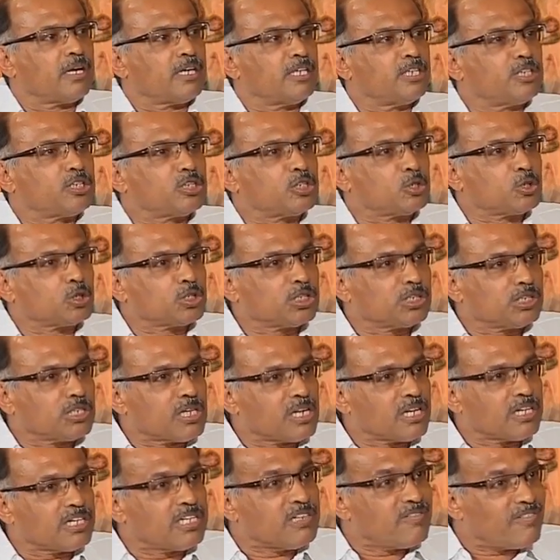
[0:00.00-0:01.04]

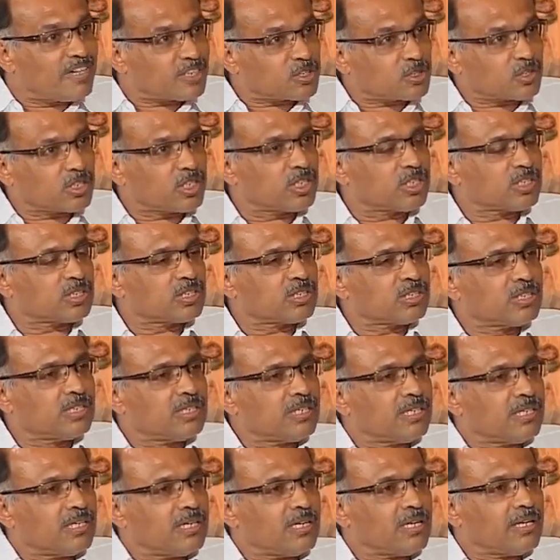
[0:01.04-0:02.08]
institutional investors
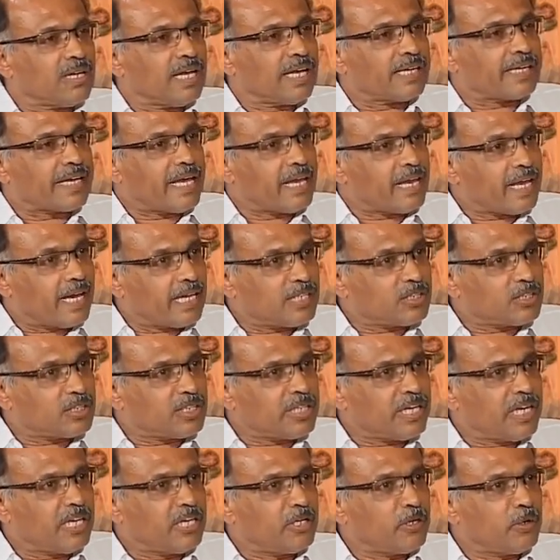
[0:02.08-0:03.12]
like LIC
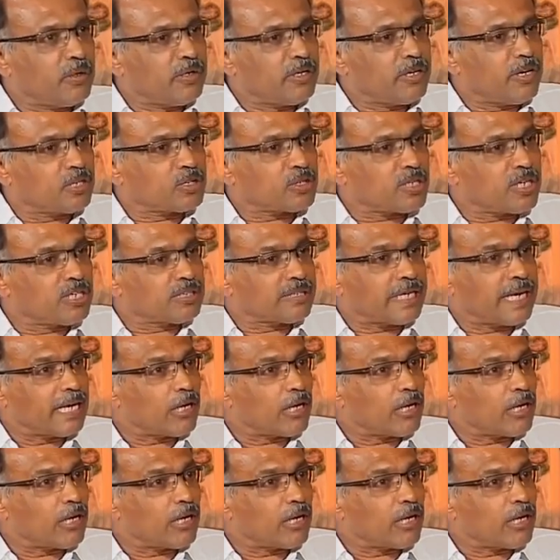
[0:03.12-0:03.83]
and New India Assurance.